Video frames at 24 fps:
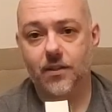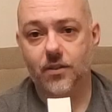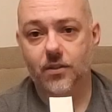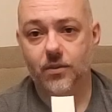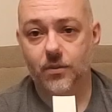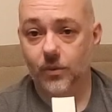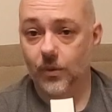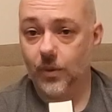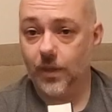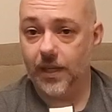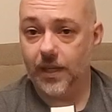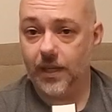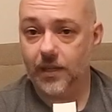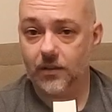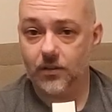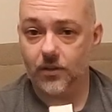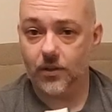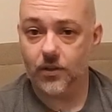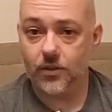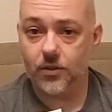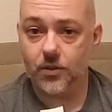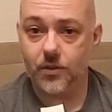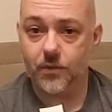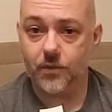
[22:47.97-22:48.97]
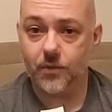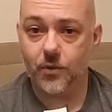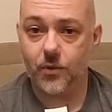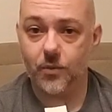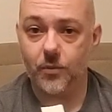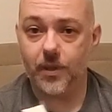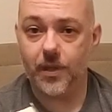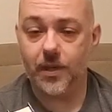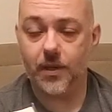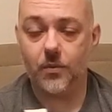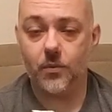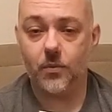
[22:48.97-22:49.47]
to a larger
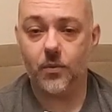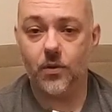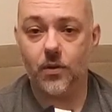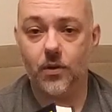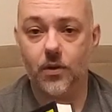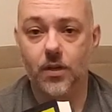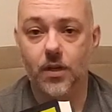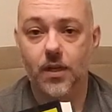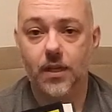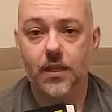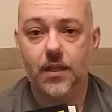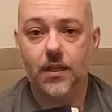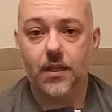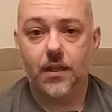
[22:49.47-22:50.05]
format work,